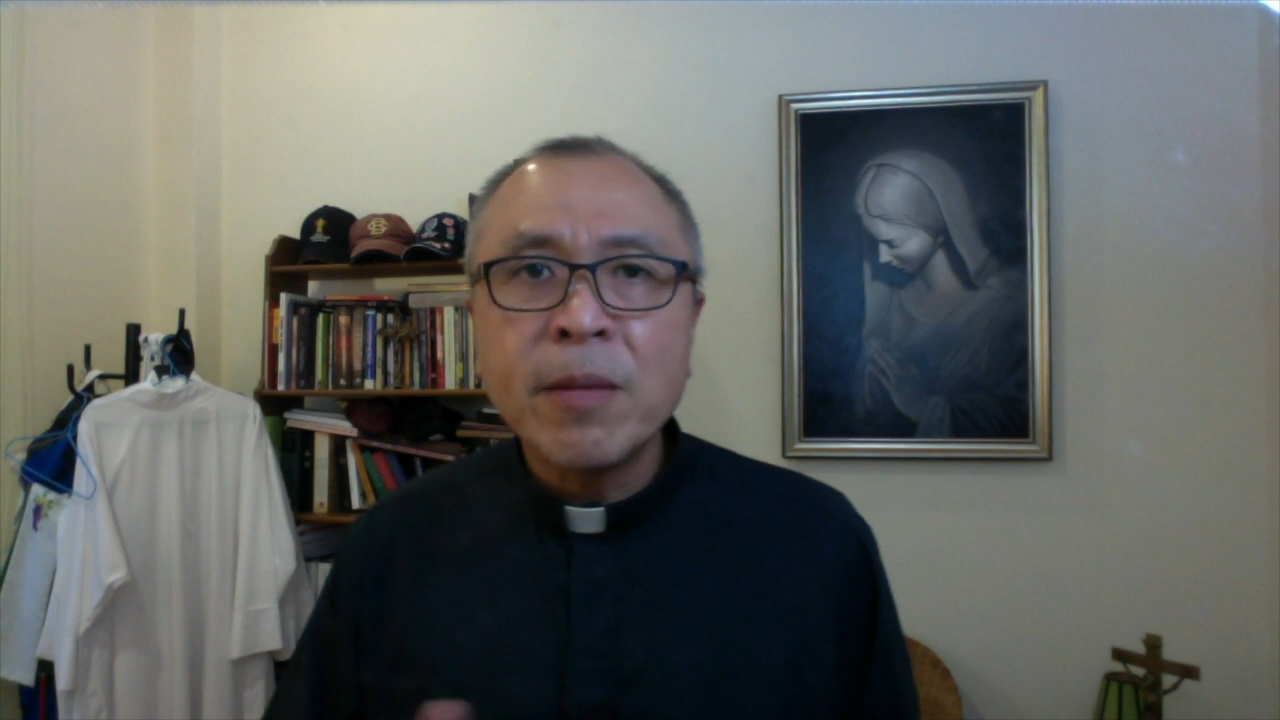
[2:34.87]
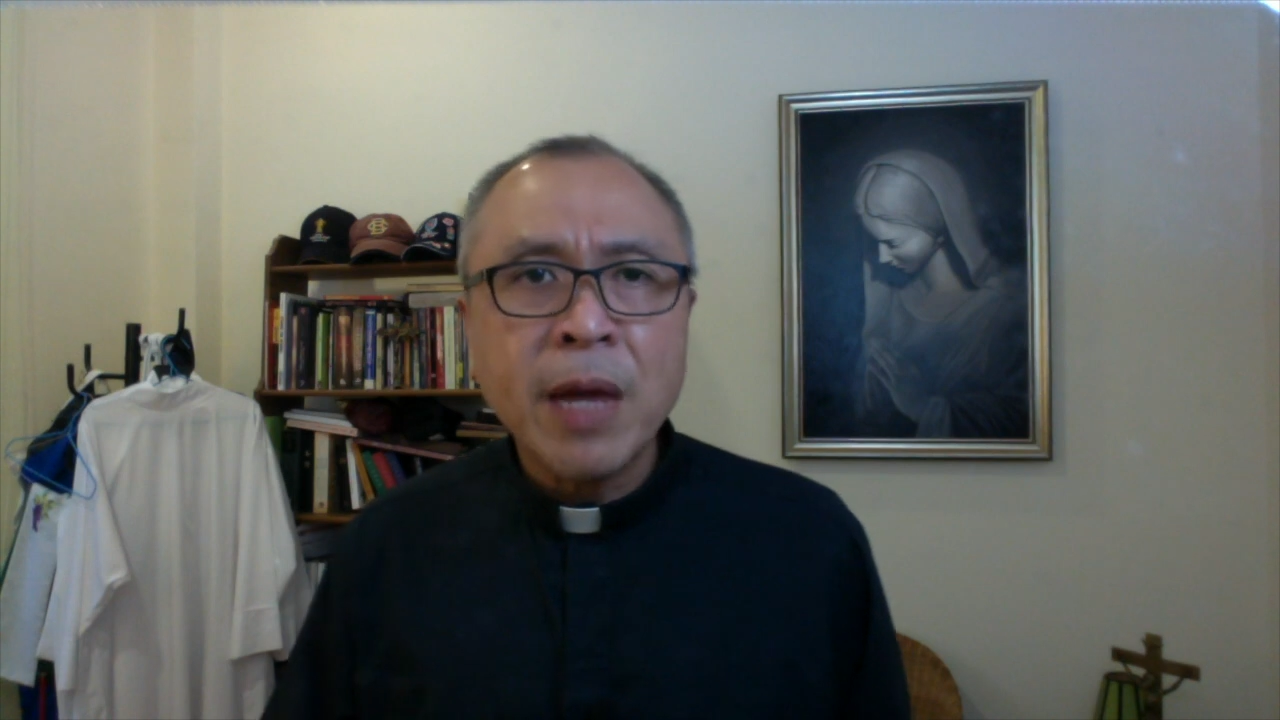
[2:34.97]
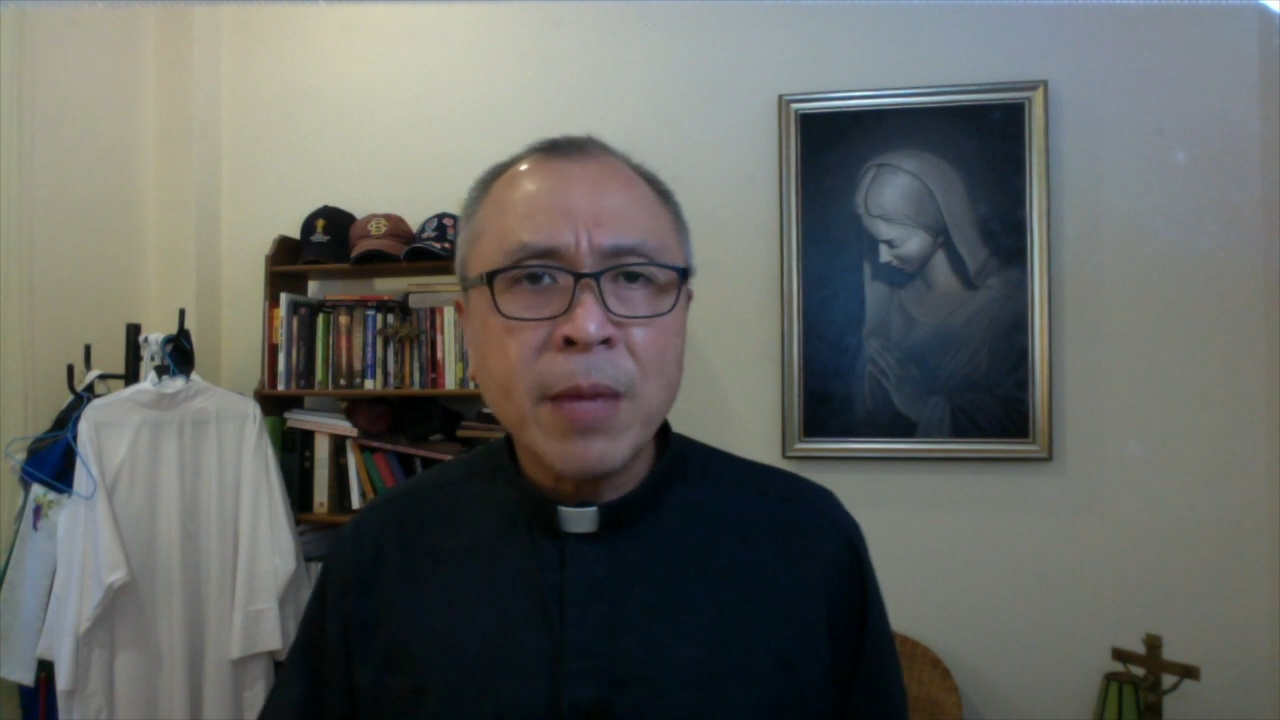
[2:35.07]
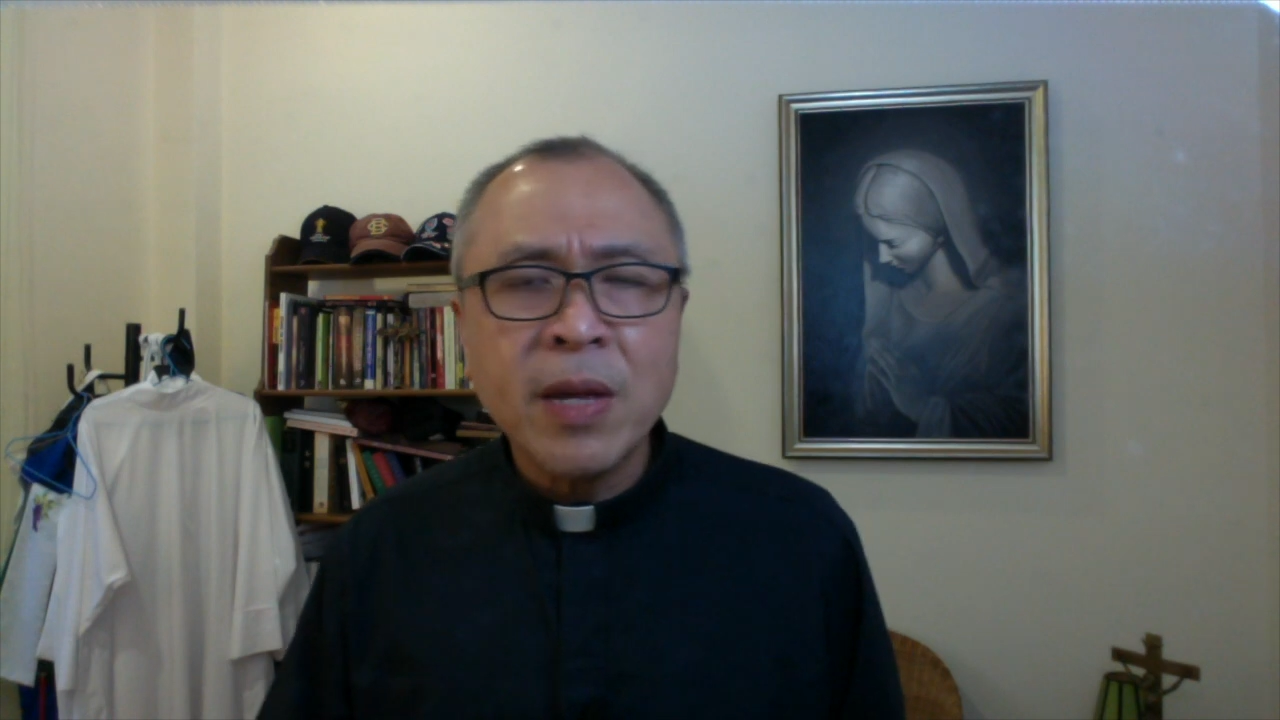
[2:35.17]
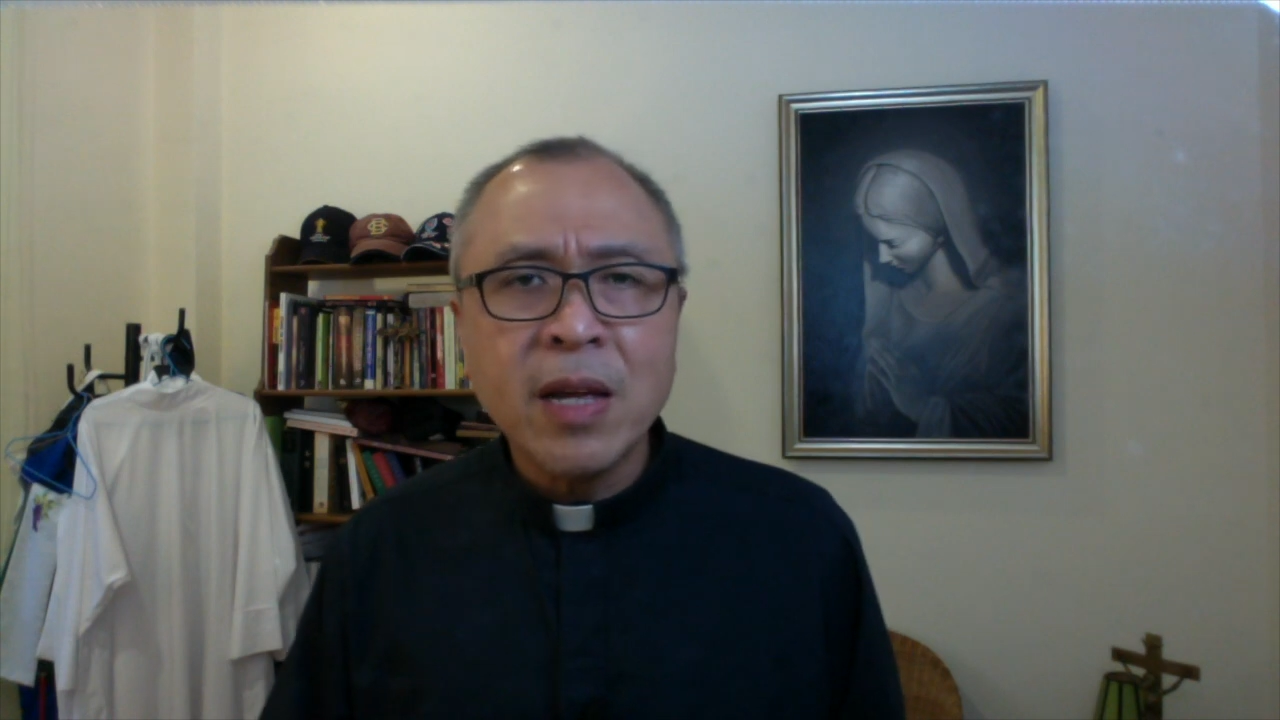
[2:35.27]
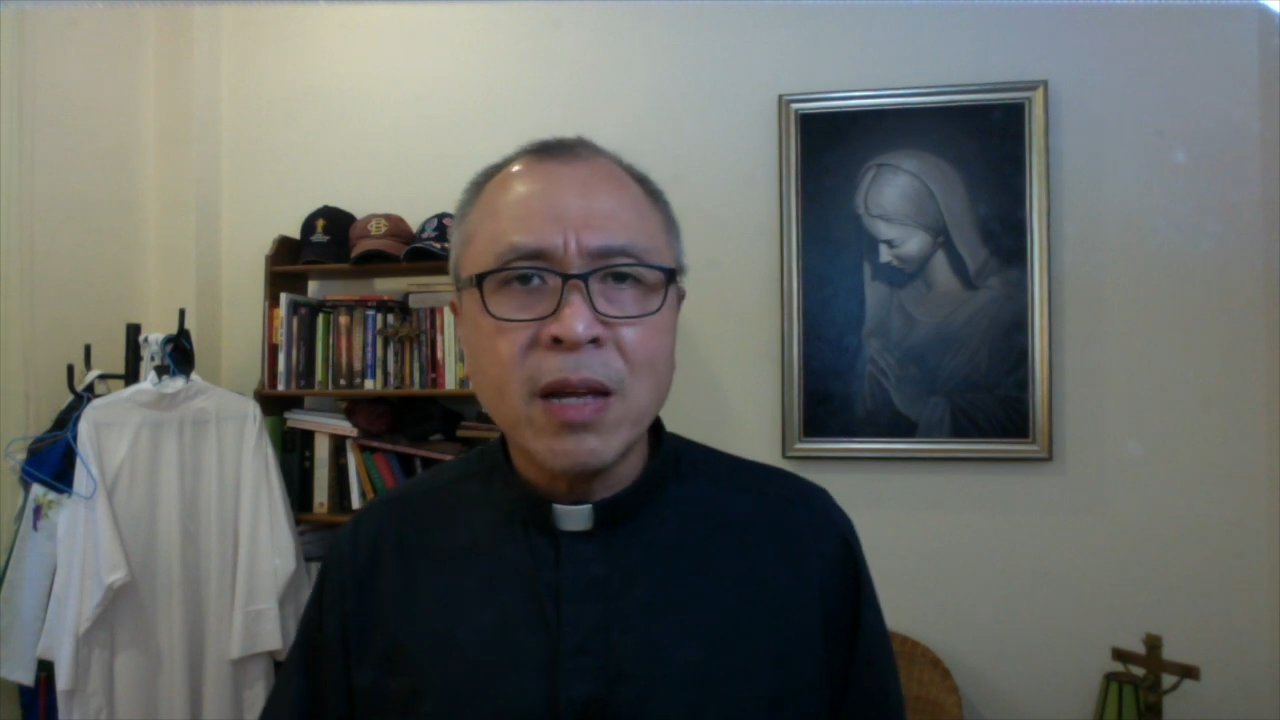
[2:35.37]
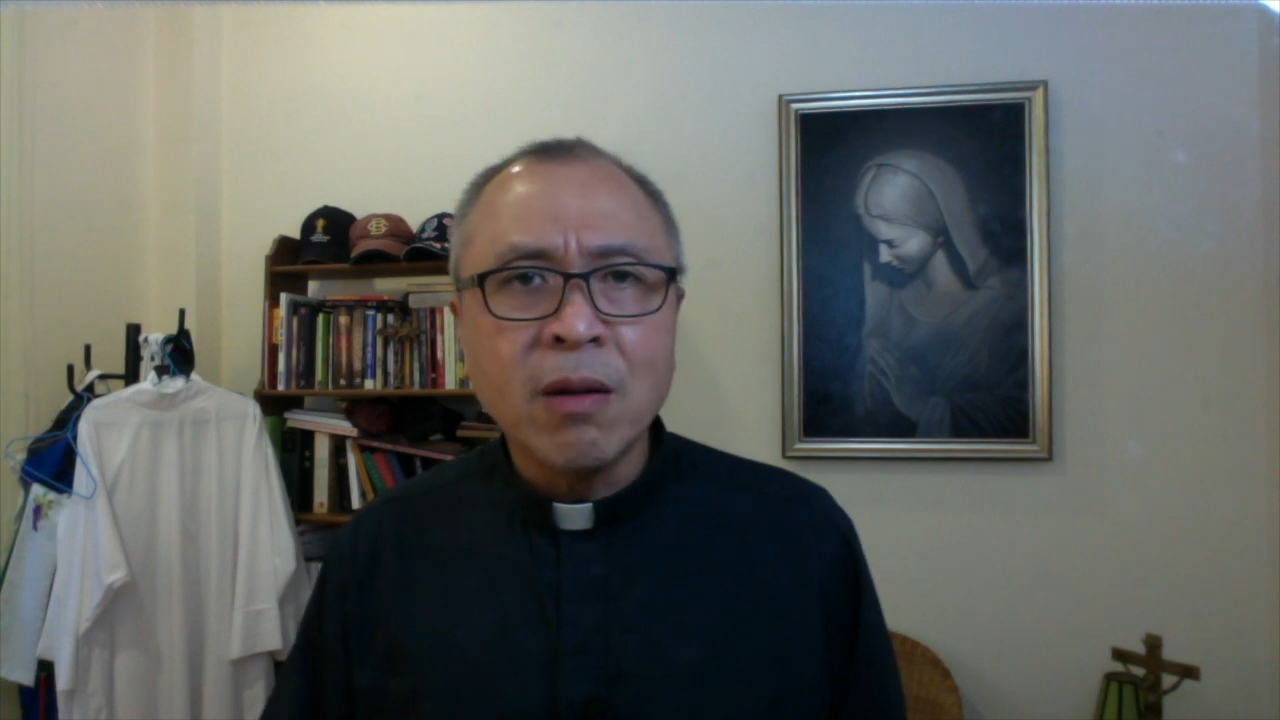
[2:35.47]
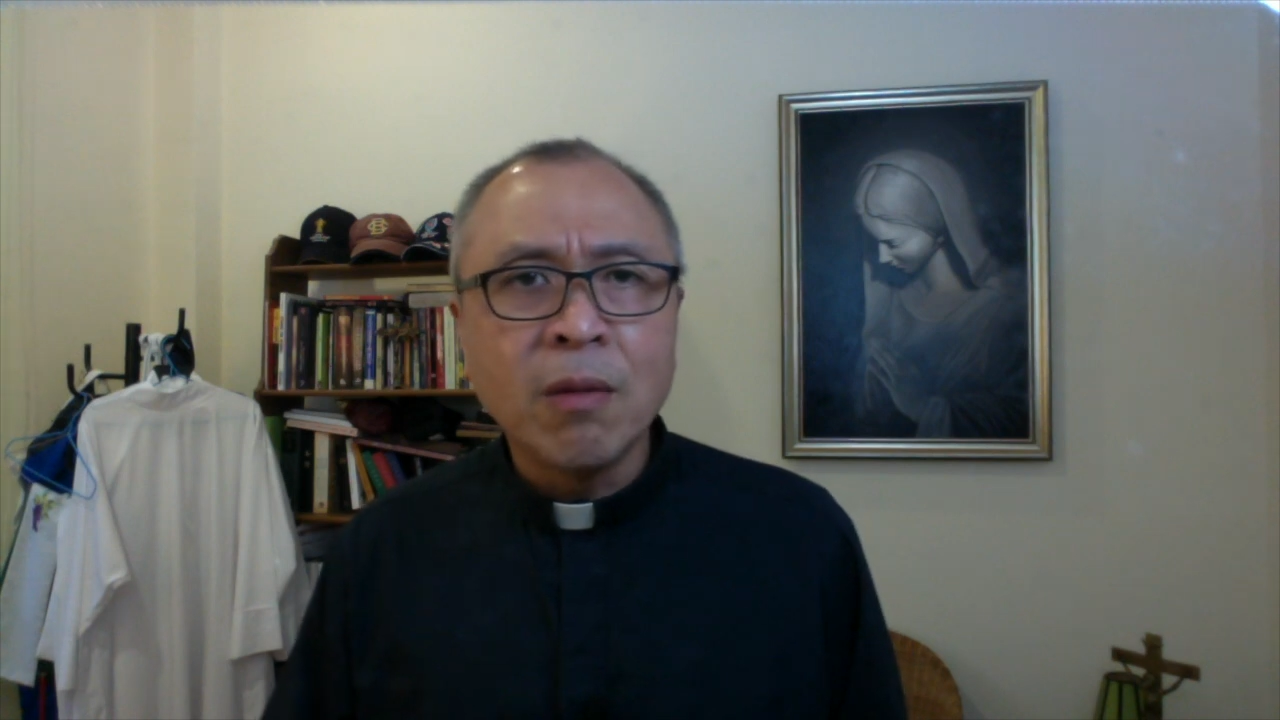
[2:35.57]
may be,